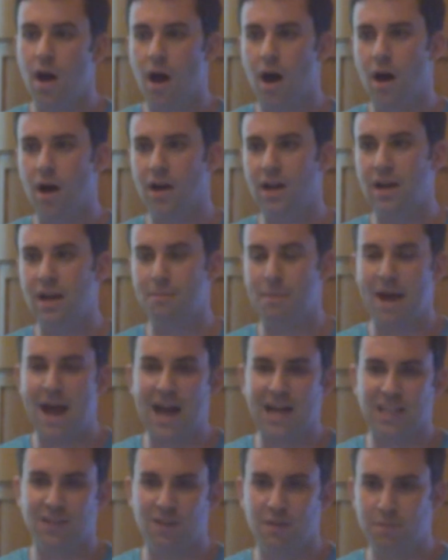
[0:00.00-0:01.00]
And by
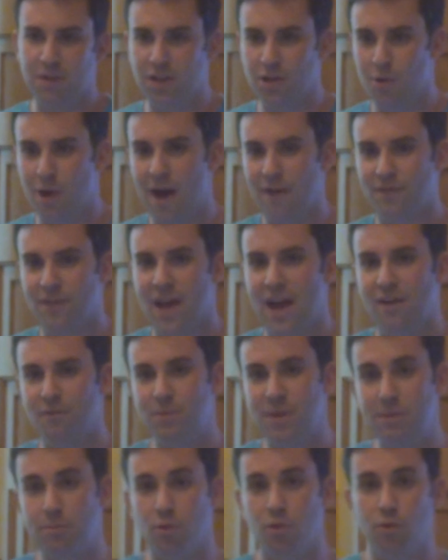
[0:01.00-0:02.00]
active, I mean you have to
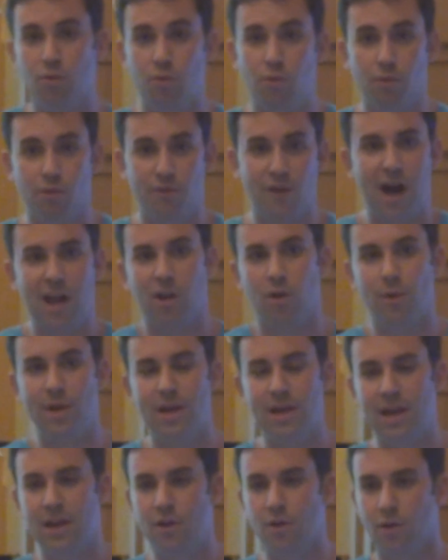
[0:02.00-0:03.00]
have people who follow
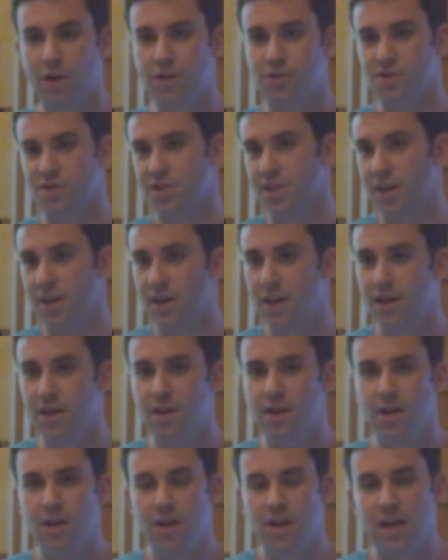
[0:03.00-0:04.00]
it and are interested in
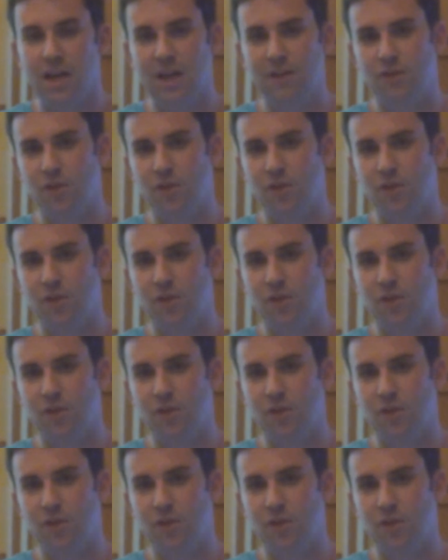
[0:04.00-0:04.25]
it.